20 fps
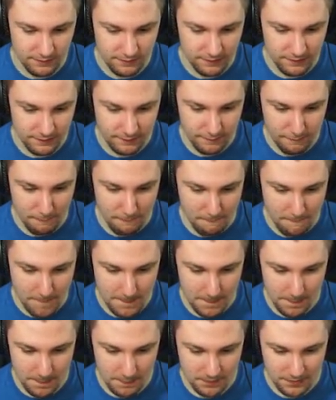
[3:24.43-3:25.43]
Don't worry,
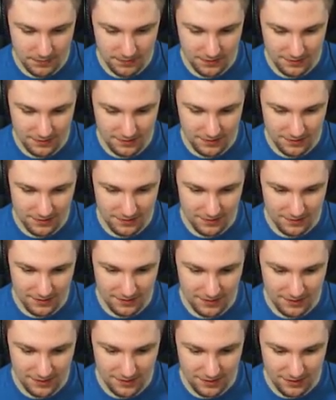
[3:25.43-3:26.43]
I'll come save you,
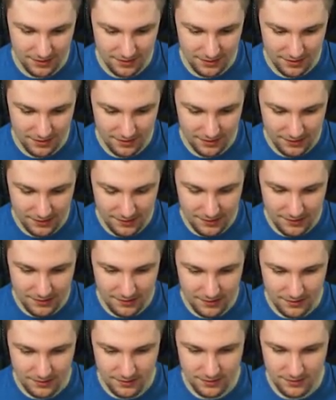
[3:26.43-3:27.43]
Sully. If I
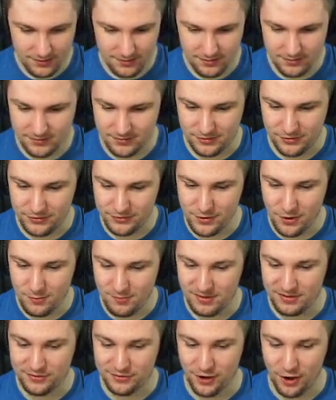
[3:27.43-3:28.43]
remember how to play. Just call
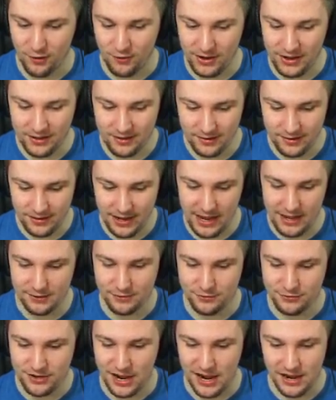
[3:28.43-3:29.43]
me Sully? How
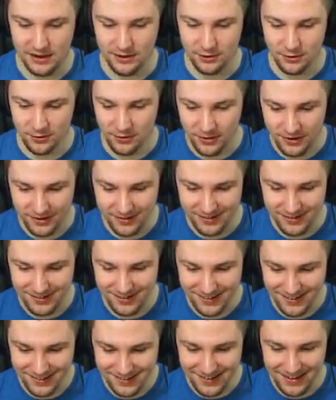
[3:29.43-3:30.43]
dare you?
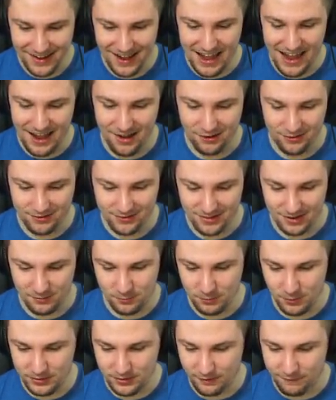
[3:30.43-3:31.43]
You're, you're
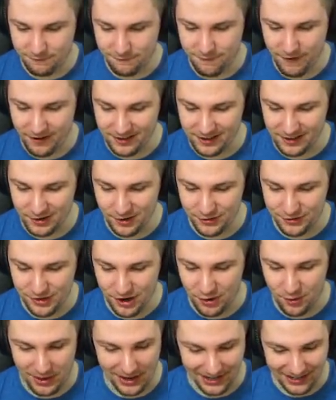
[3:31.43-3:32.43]
not what actually the fuck are you
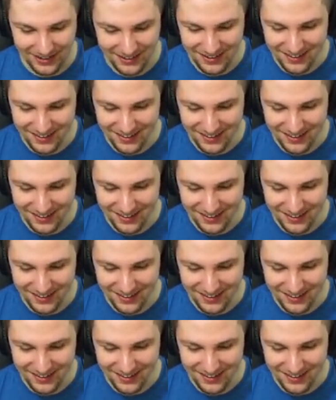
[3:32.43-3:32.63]
doing?